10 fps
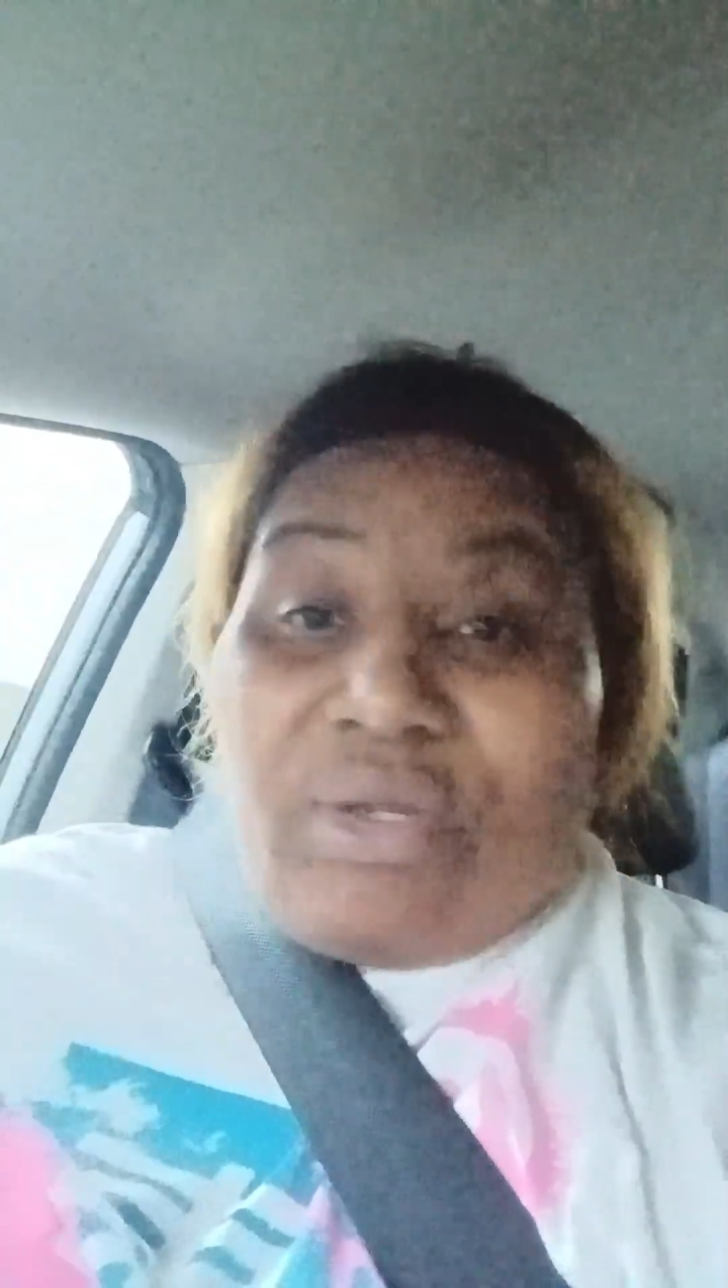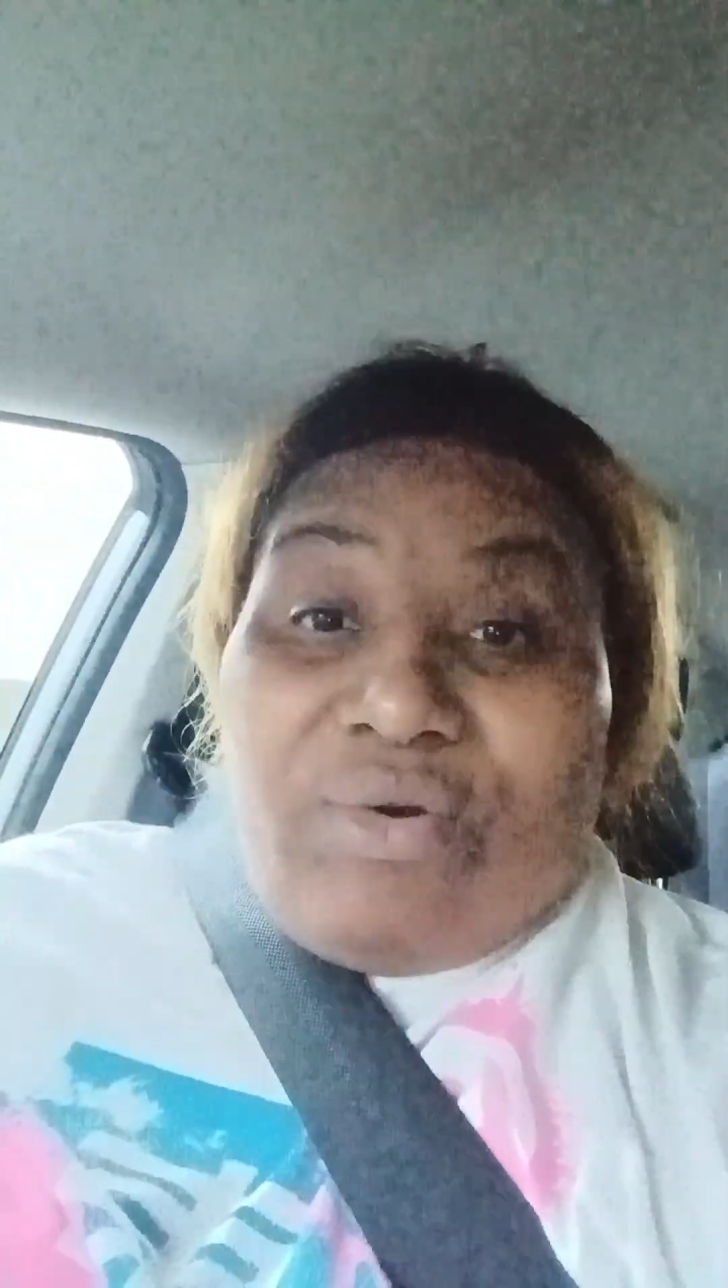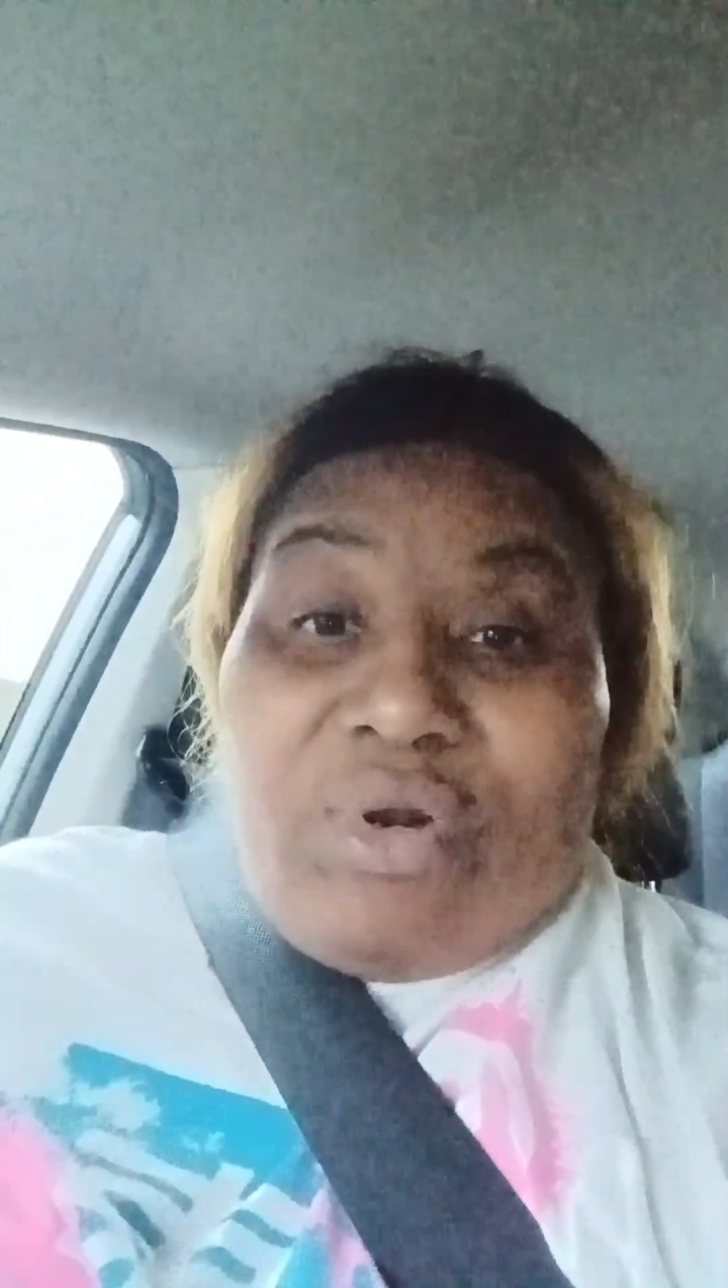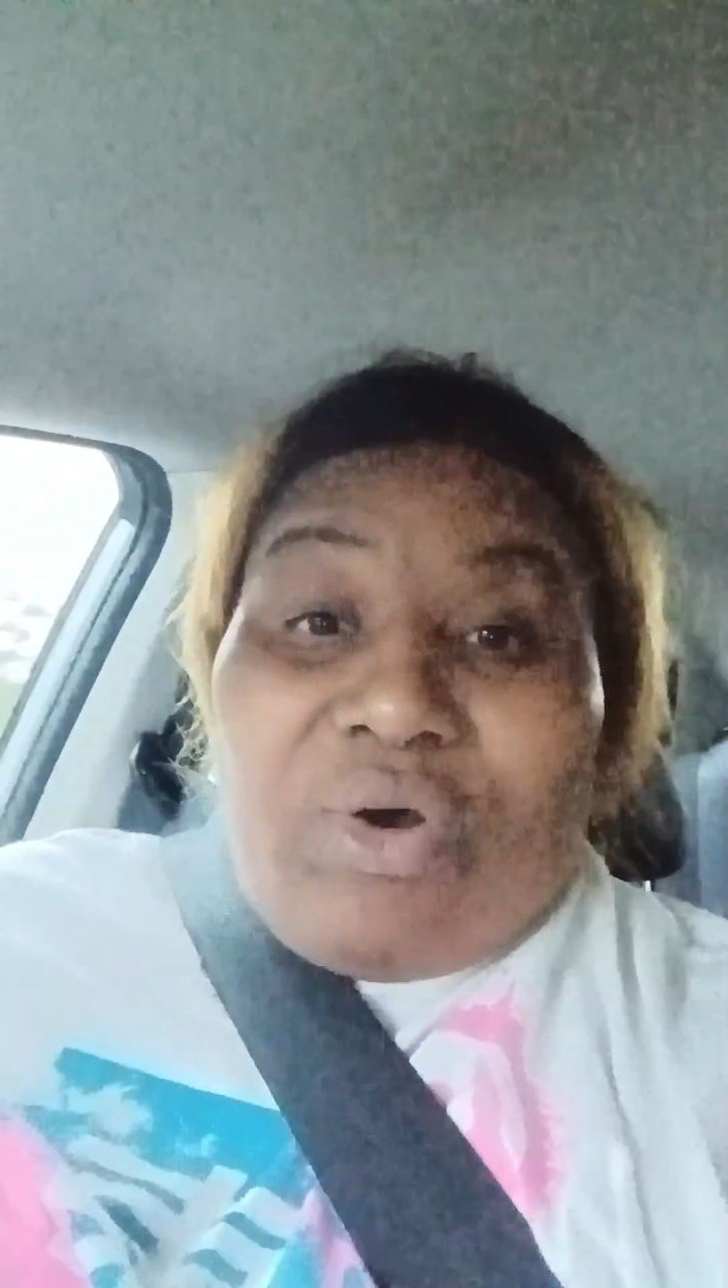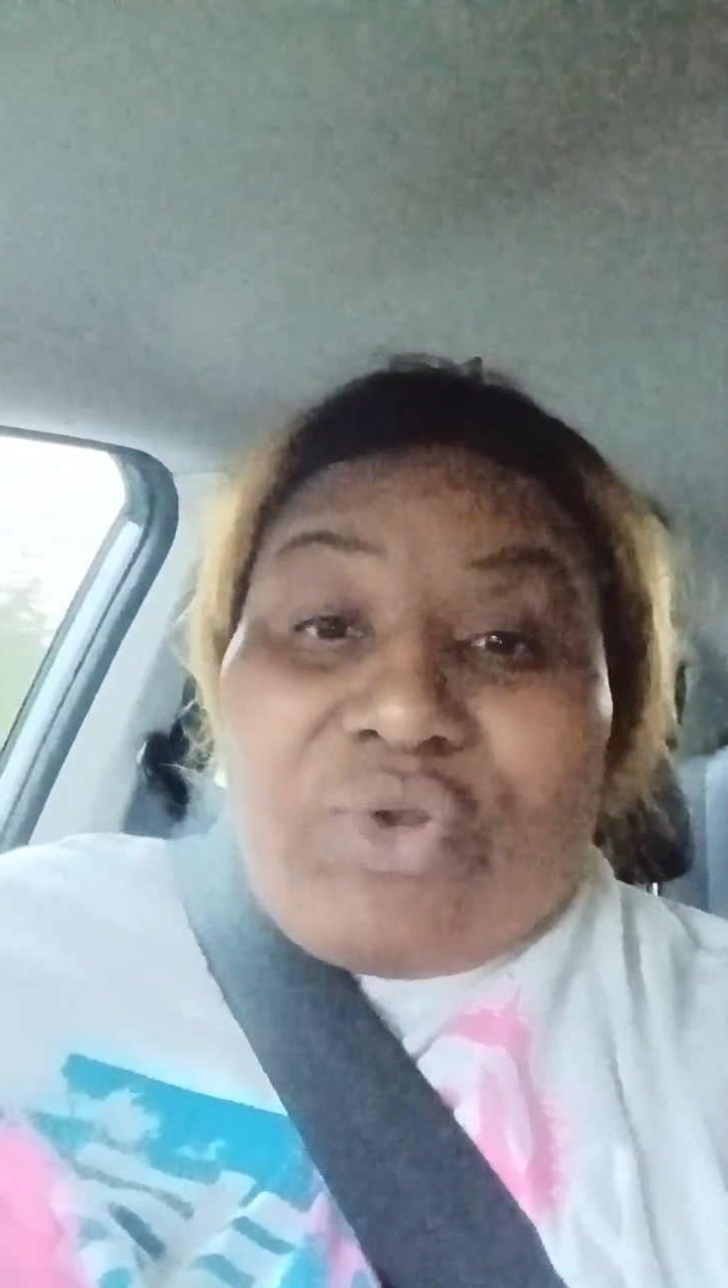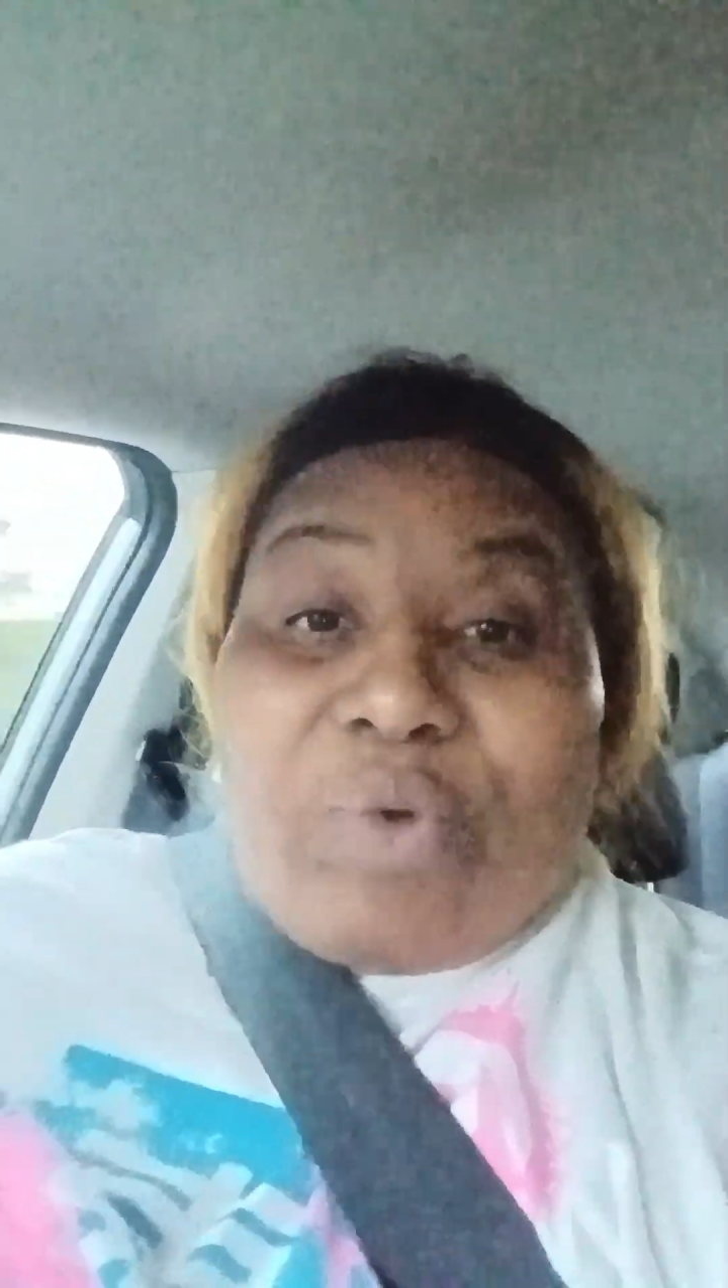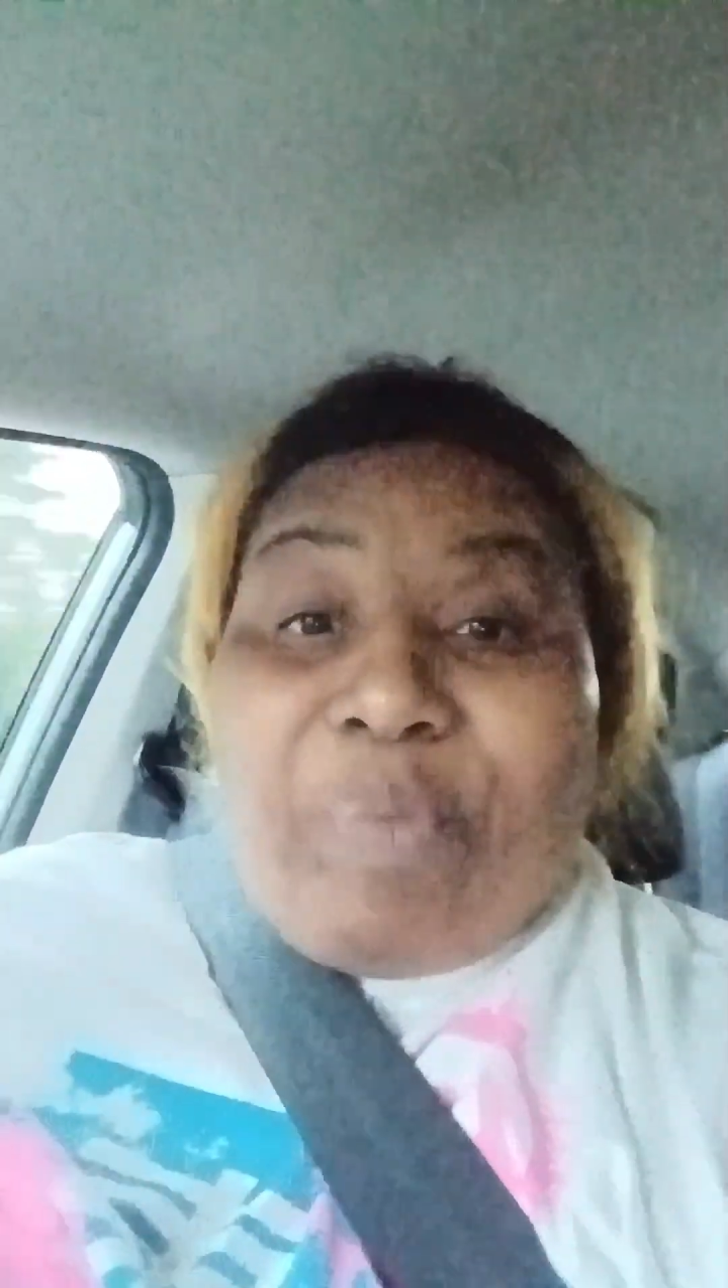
you know your